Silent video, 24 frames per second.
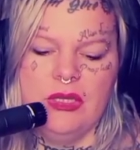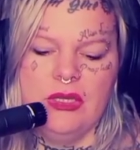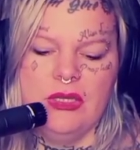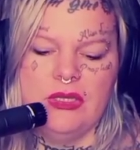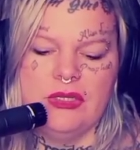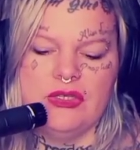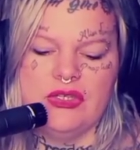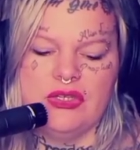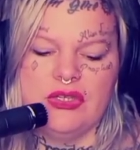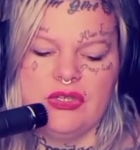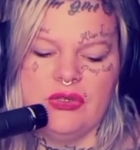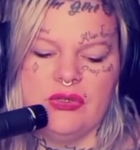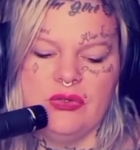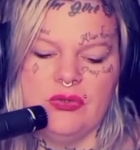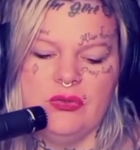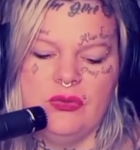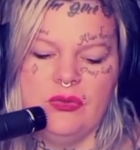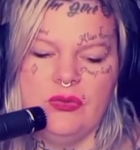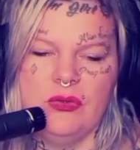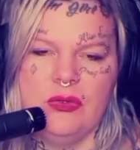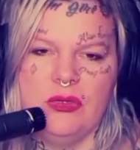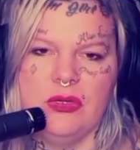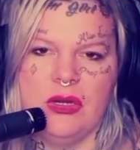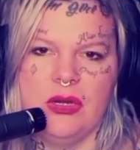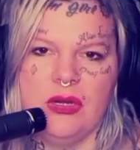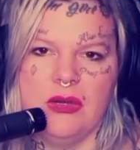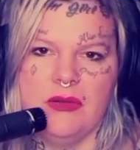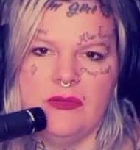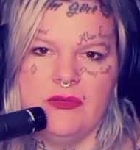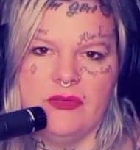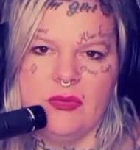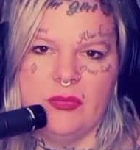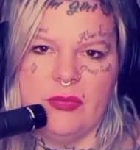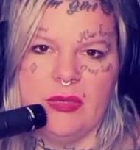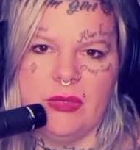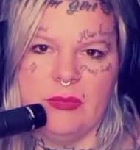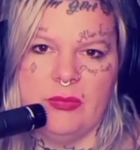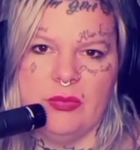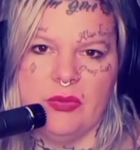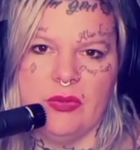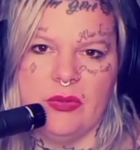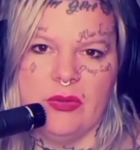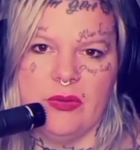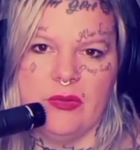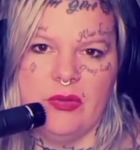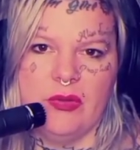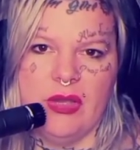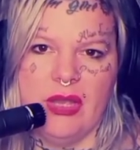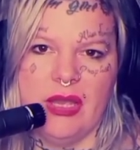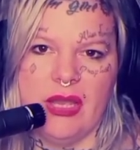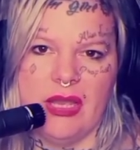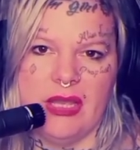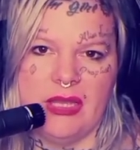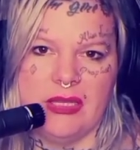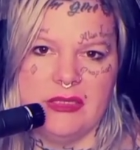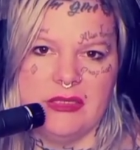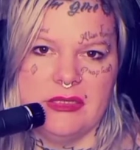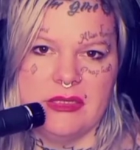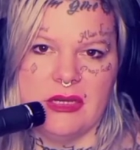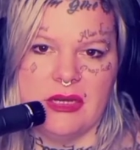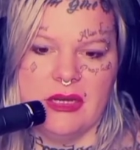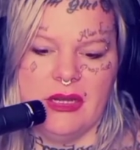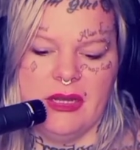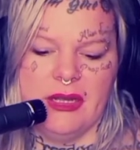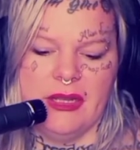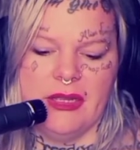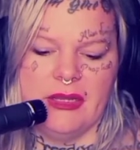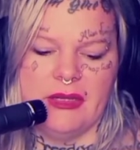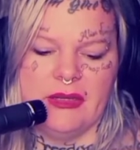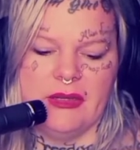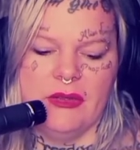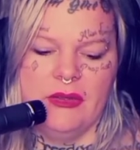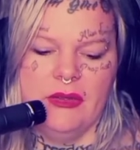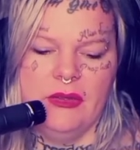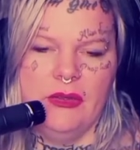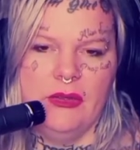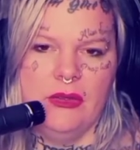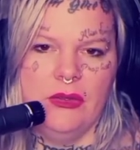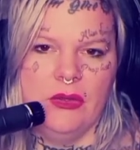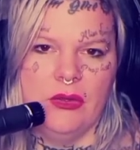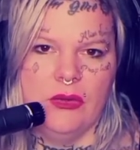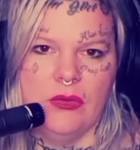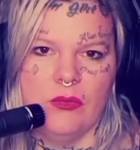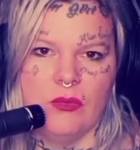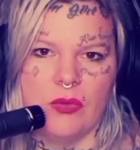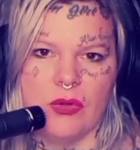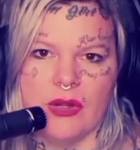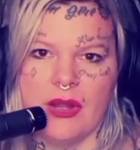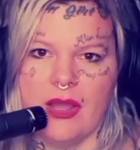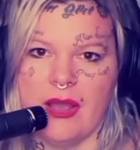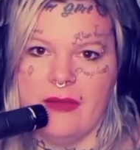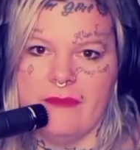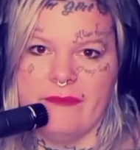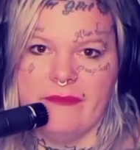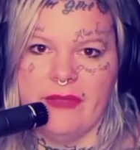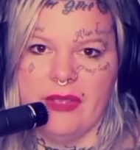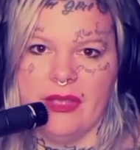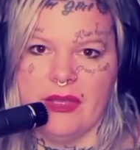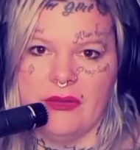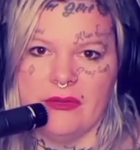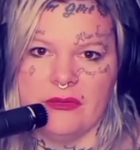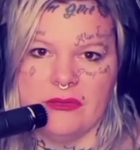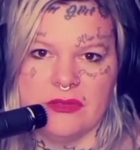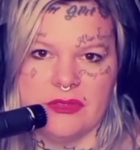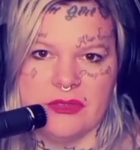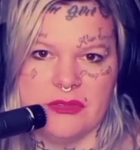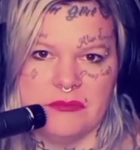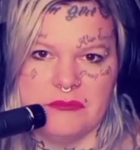2 of the people who had died were not found.